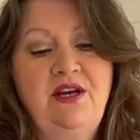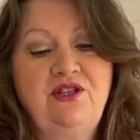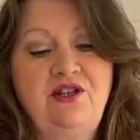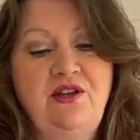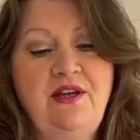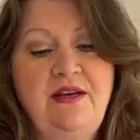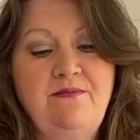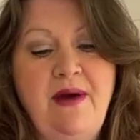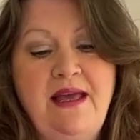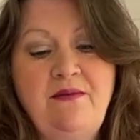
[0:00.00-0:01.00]
So the
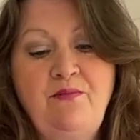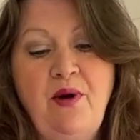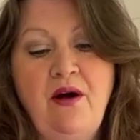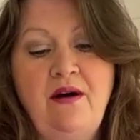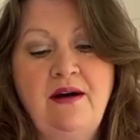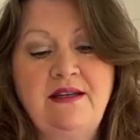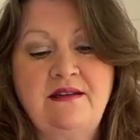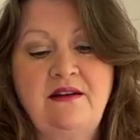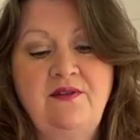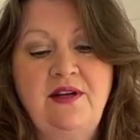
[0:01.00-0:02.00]
main part is a
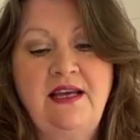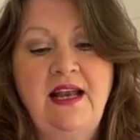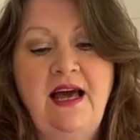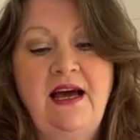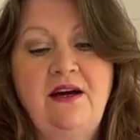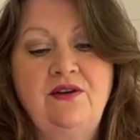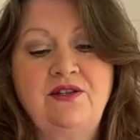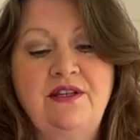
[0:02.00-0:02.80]
lovely cloud,